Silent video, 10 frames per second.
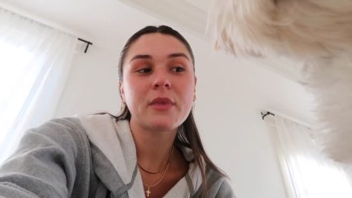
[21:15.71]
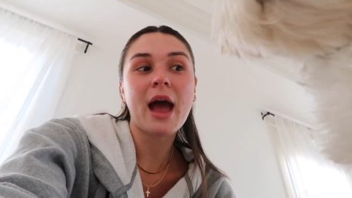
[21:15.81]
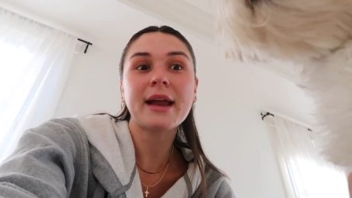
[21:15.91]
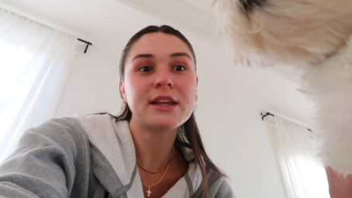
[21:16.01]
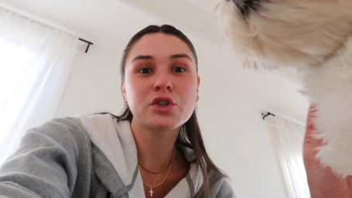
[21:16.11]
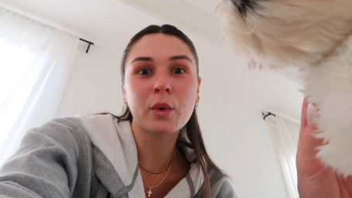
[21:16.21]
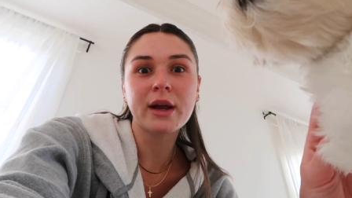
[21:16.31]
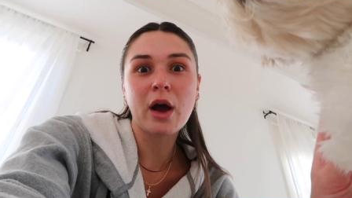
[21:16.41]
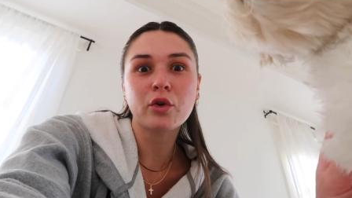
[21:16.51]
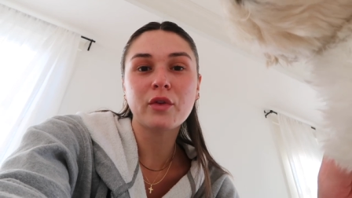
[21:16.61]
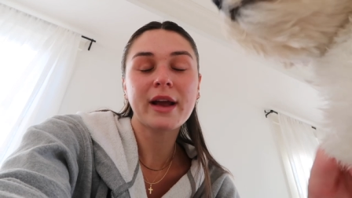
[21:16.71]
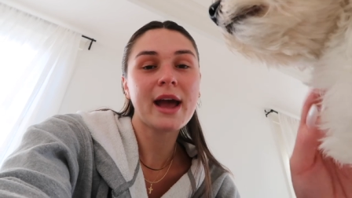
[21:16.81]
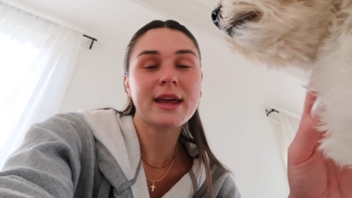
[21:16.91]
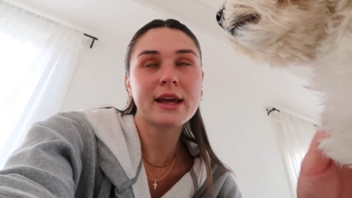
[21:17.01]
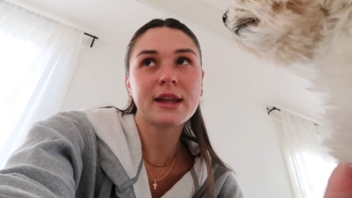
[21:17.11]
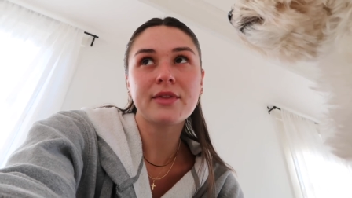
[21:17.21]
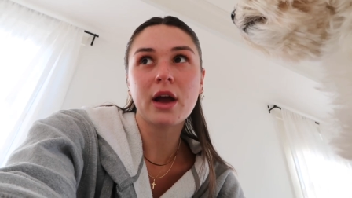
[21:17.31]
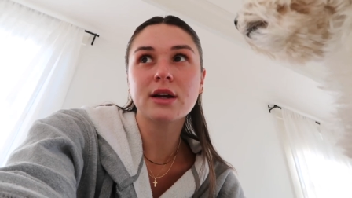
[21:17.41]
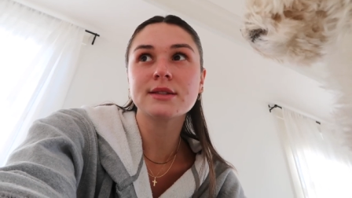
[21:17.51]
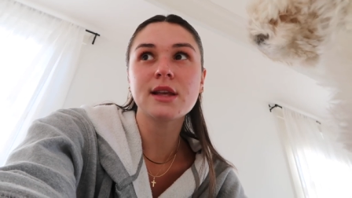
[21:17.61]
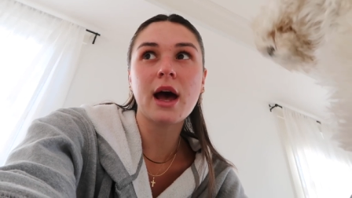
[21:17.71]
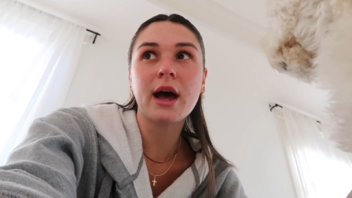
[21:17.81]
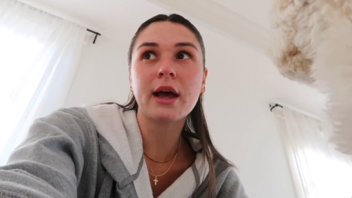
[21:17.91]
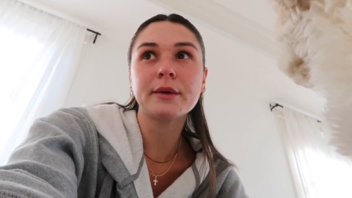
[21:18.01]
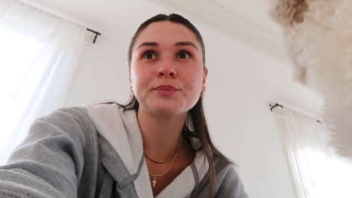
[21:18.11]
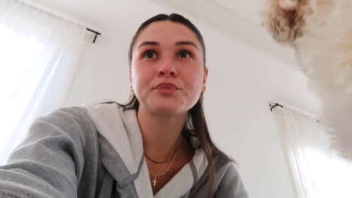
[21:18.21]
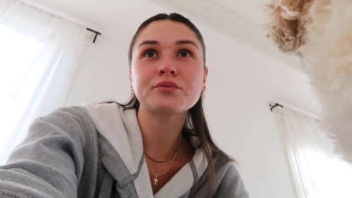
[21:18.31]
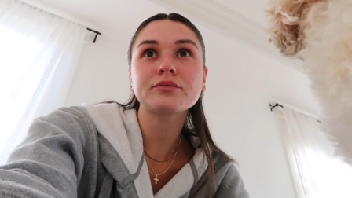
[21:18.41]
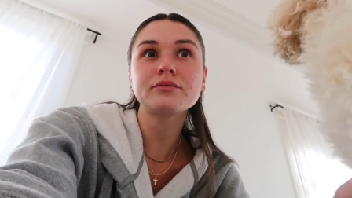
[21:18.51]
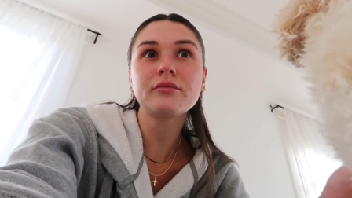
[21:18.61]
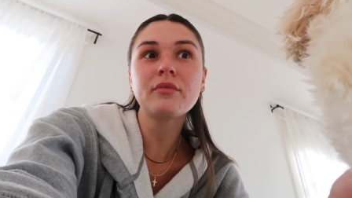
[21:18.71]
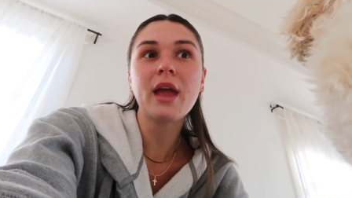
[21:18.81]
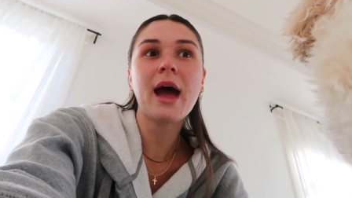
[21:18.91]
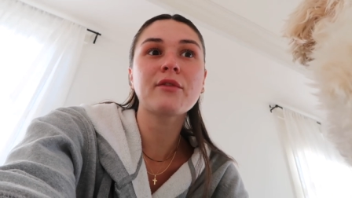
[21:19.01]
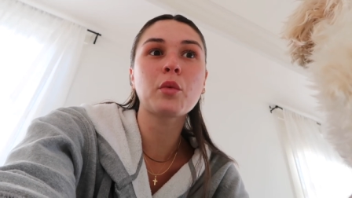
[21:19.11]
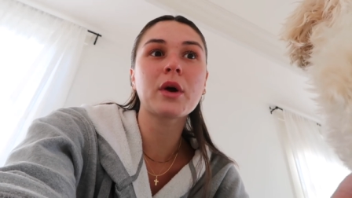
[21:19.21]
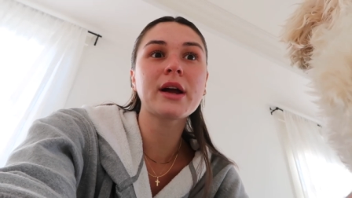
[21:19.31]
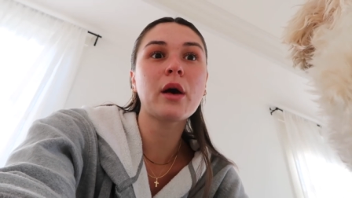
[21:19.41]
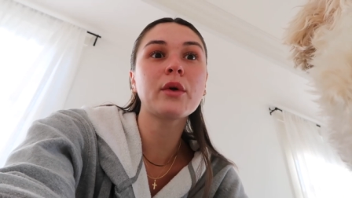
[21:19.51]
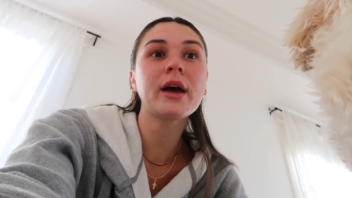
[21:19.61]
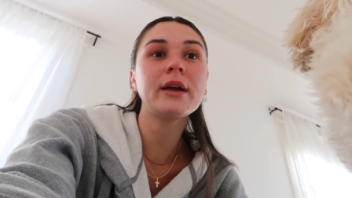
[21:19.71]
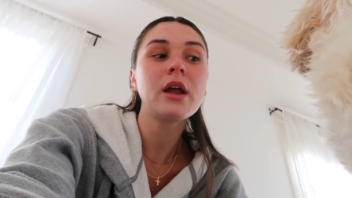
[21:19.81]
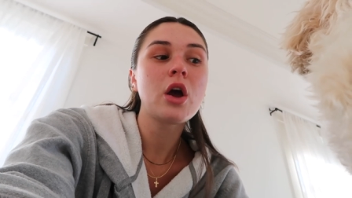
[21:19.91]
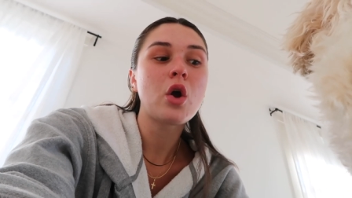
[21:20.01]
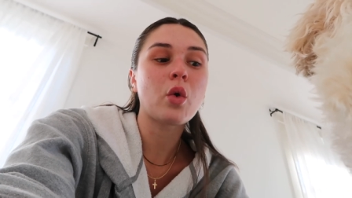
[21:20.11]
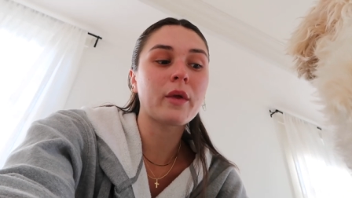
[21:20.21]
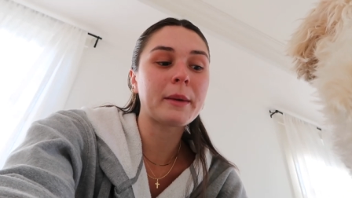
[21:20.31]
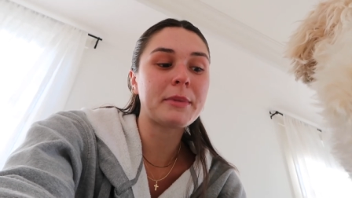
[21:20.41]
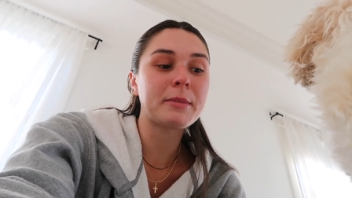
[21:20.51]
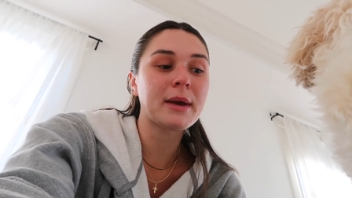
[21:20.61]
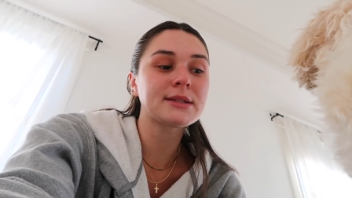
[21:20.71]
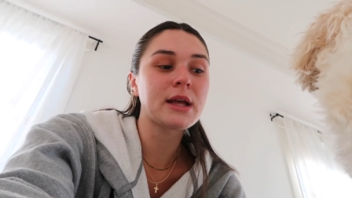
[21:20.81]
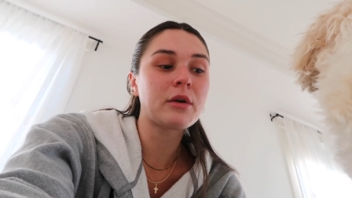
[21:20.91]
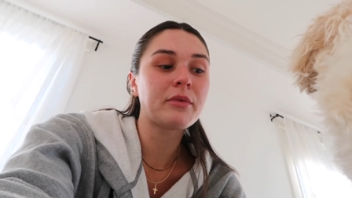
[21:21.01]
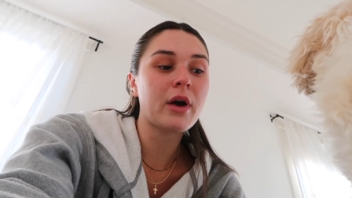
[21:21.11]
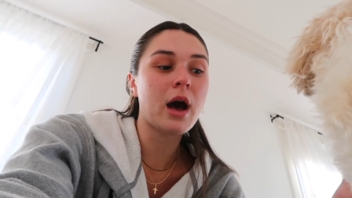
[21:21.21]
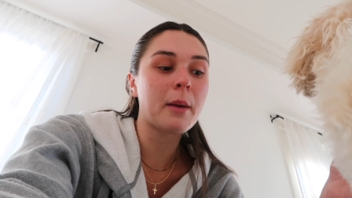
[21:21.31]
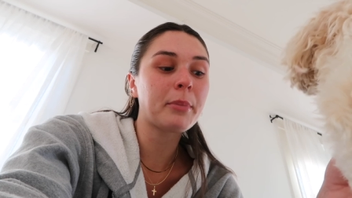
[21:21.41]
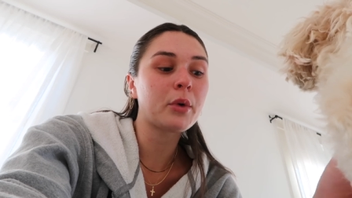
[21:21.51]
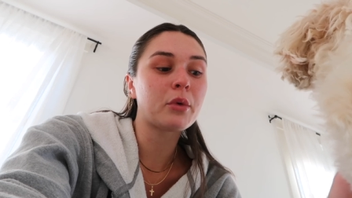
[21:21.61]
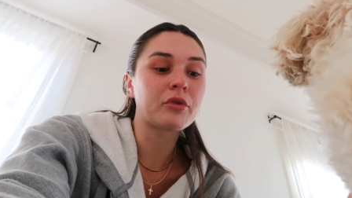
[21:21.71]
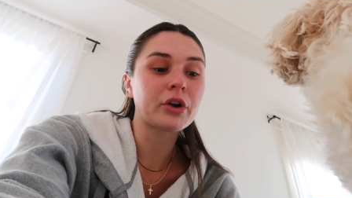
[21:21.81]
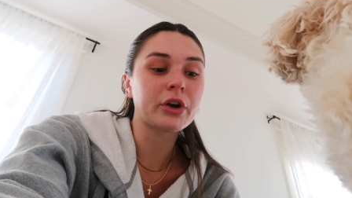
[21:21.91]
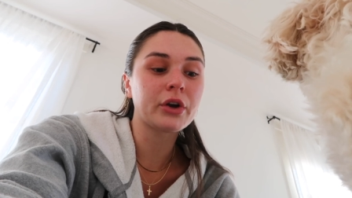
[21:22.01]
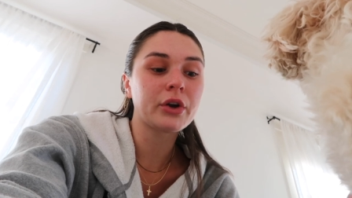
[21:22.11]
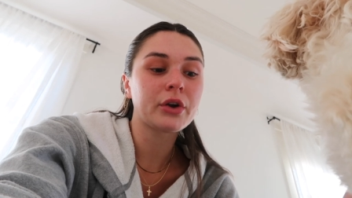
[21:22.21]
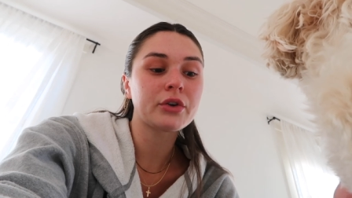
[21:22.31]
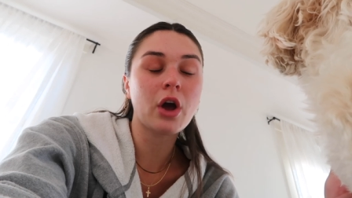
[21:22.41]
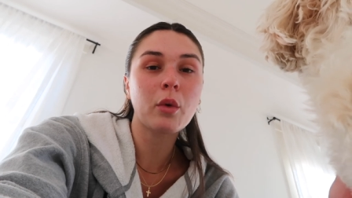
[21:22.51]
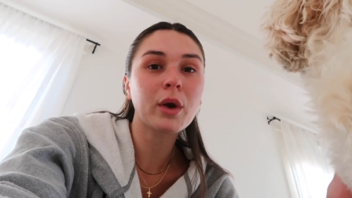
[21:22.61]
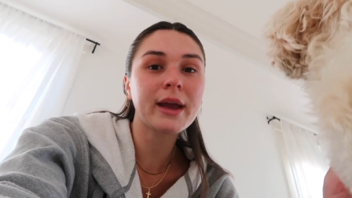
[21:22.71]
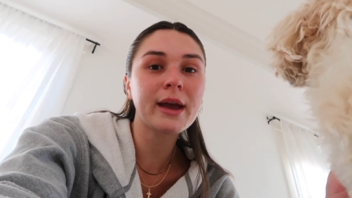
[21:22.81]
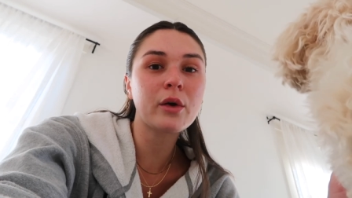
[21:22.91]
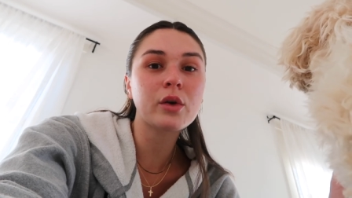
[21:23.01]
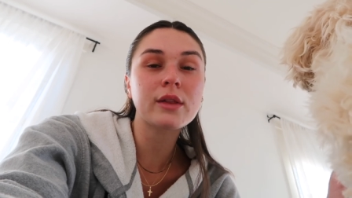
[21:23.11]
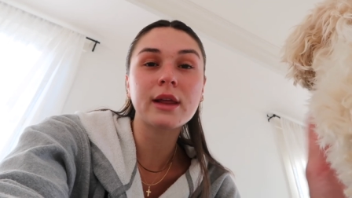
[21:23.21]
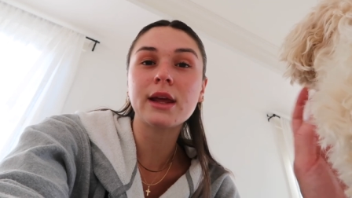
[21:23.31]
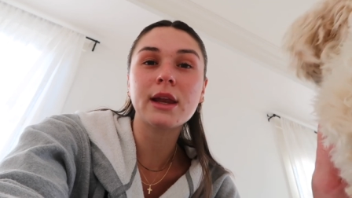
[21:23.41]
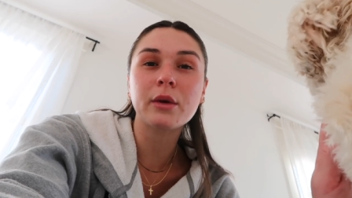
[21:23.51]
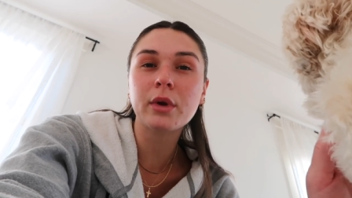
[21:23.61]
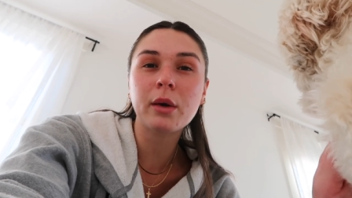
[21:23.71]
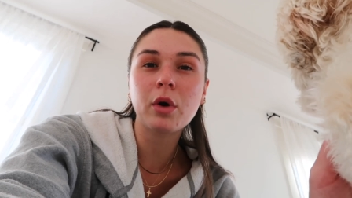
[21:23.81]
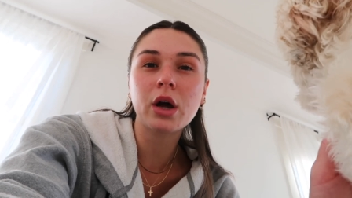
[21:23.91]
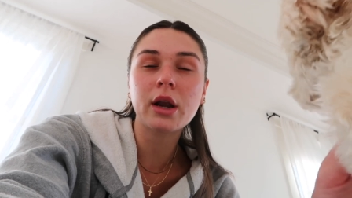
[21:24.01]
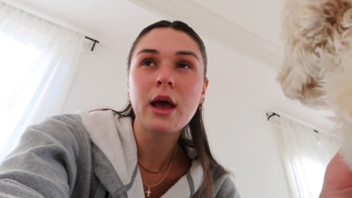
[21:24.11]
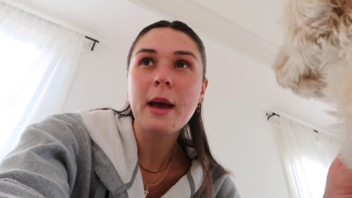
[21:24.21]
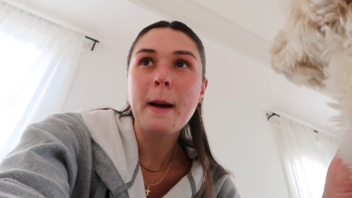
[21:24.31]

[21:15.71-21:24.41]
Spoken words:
I need to work out, or like I can't eat that because I haven't worked out yet, or like beat myself up over not working out and like eating what I want.